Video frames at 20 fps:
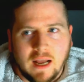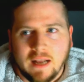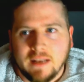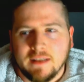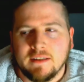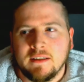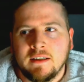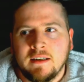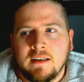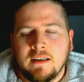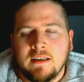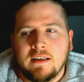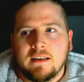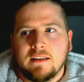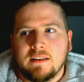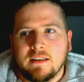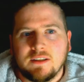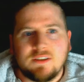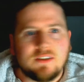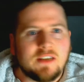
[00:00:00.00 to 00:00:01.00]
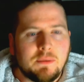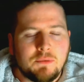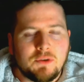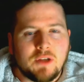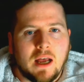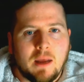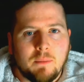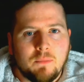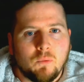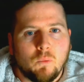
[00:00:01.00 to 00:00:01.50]
And this seems
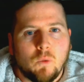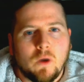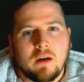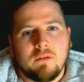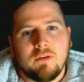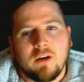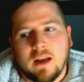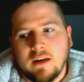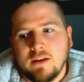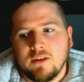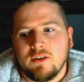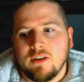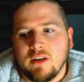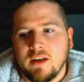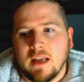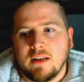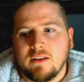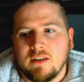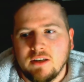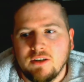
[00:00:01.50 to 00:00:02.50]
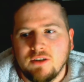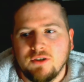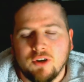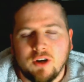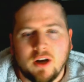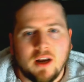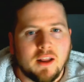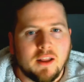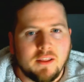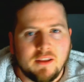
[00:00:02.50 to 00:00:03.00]
to happen whenever Henderson gets
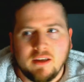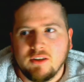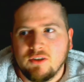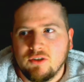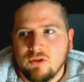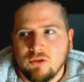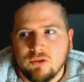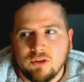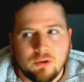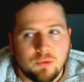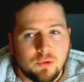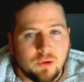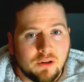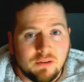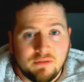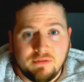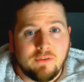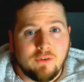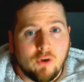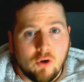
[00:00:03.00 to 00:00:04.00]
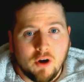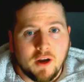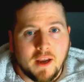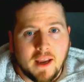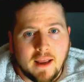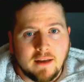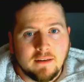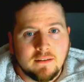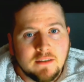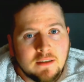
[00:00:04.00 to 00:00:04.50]
injured, and I think it's something to do with his foot
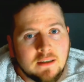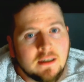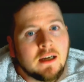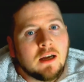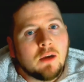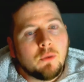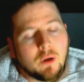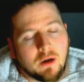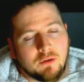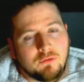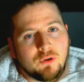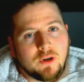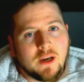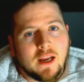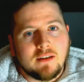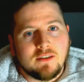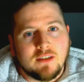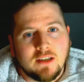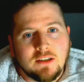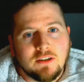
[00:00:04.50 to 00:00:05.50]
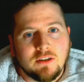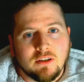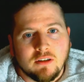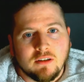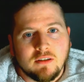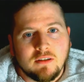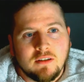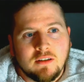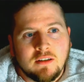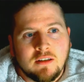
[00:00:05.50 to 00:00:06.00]
again. Whenever he gets
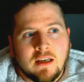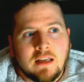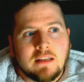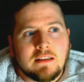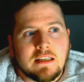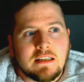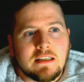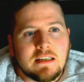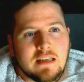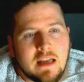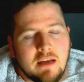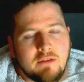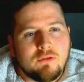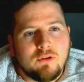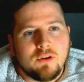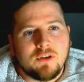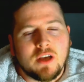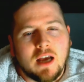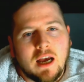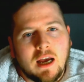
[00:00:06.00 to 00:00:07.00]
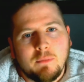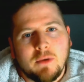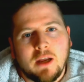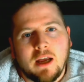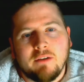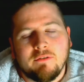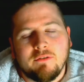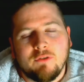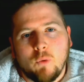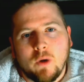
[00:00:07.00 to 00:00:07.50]
injured, there's never a
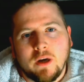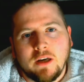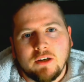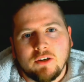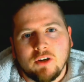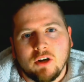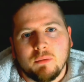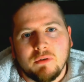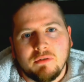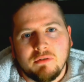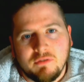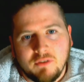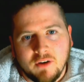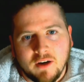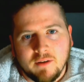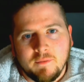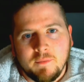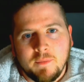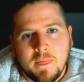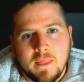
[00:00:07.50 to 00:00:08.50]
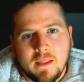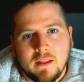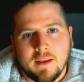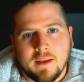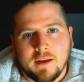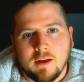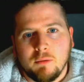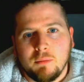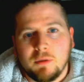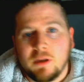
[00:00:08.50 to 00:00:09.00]
timeline for when he's going to be fit.
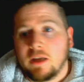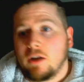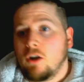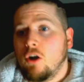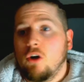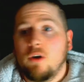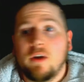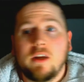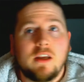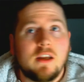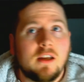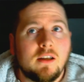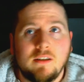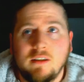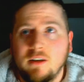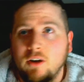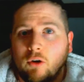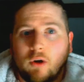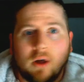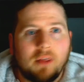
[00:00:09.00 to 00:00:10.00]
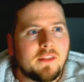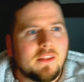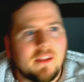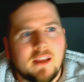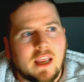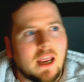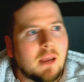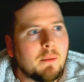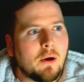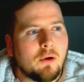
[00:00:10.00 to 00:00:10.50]
Like, it would be like, oh, you know, I think
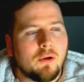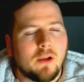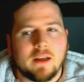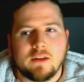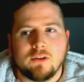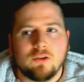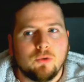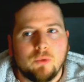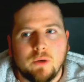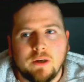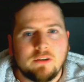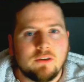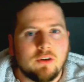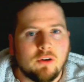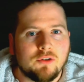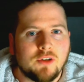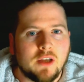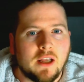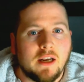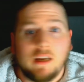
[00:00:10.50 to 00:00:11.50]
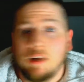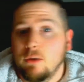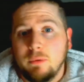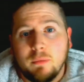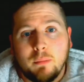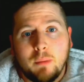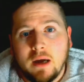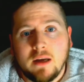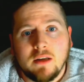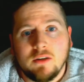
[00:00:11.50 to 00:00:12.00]
they came out like 2 weeks ago saying he'll
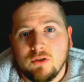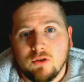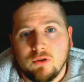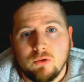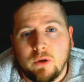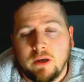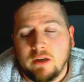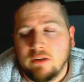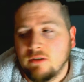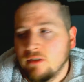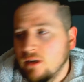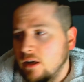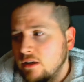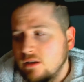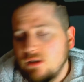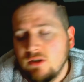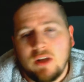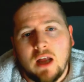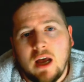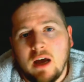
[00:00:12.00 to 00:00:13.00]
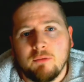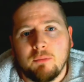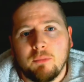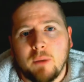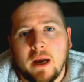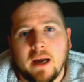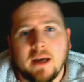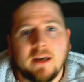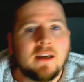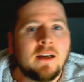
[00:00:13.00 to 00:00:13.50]
be back in 2 weeks, start of
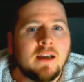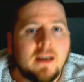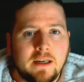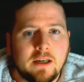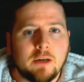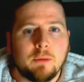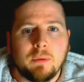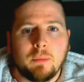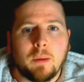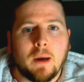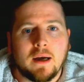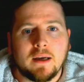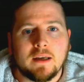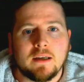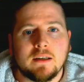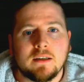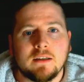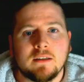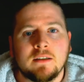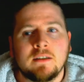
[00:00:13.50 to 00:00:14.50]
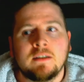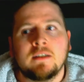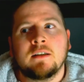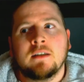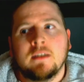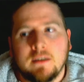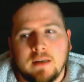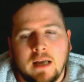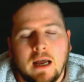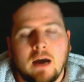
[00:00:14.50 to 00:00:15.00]
May, he'll be back in.
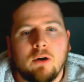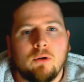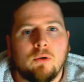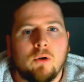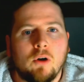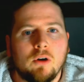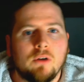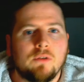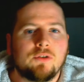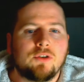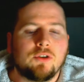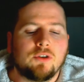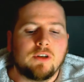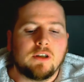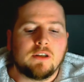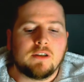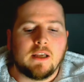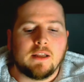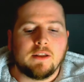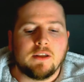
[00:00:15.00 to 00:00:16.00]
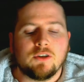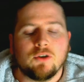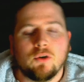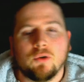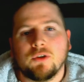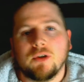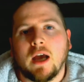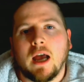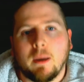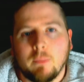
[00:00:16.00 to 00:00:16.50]
Now, all of a sudden, it's like there's
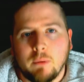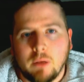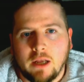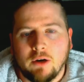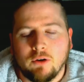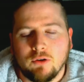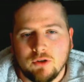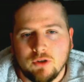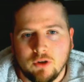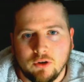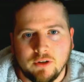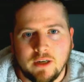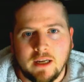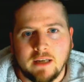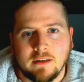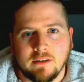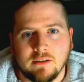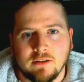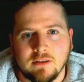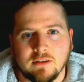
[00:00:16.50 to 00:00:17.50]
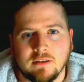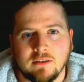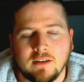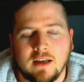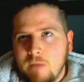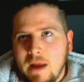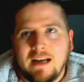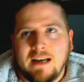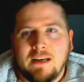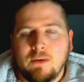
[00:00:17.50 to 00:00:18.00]
no timeline on Jordan Henderson.
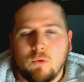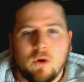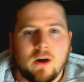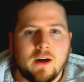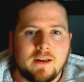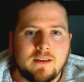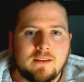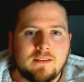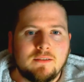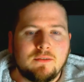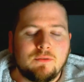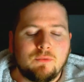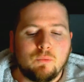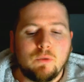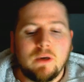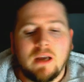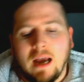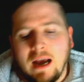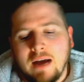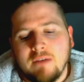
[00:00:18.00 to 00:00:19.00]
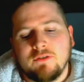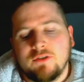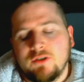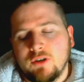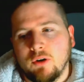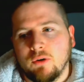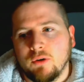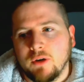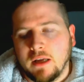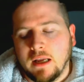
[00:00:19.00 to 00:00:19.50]
Anyway, we have
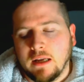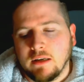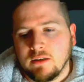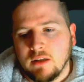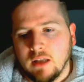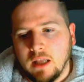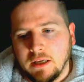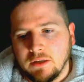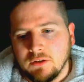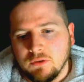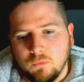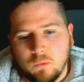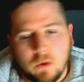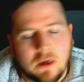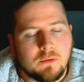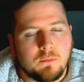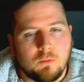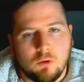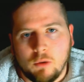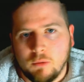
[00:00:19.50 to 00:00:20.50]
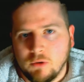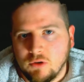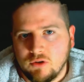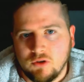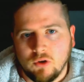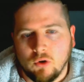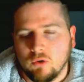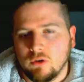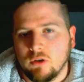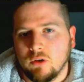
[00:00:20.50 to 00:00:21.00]
shown against the likes of West Brom and
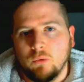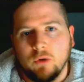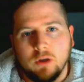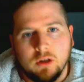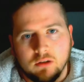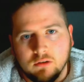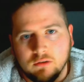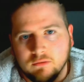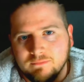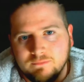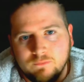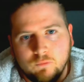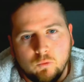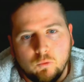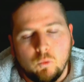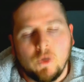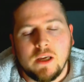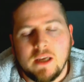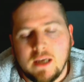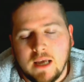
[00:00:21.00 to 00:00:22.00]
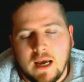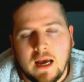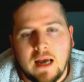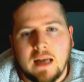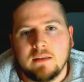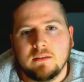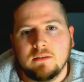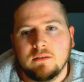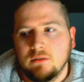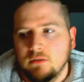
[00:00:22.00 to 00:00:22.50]
Stoke that we
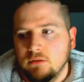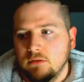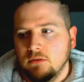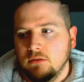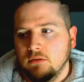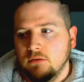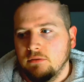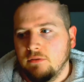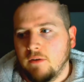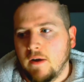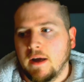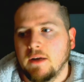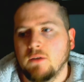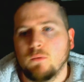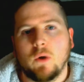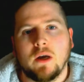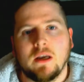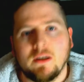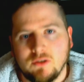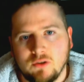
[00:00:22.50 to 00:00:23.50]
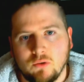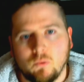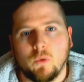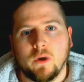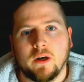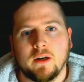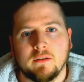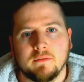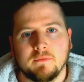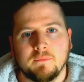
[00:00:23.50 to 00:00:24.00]
can find ways to
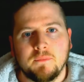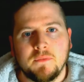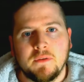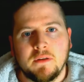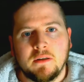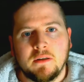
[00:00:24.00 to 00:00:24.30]
win.